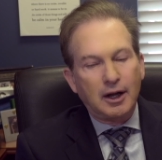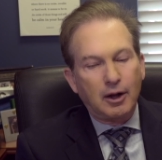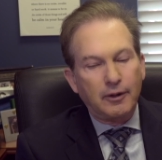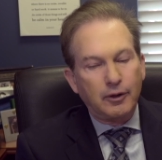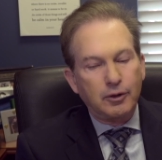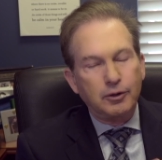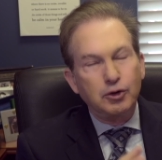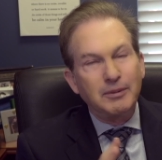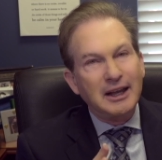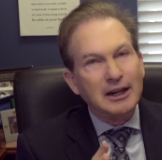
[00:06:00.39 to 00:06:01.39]
Although
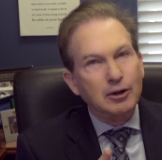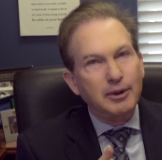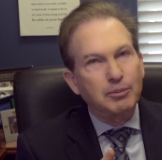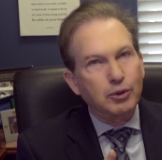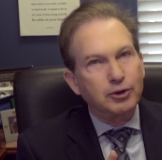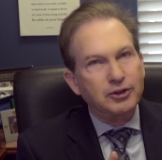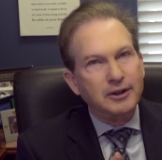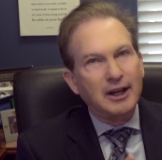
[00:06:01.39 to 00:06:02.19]
you may get a little bit of bruising,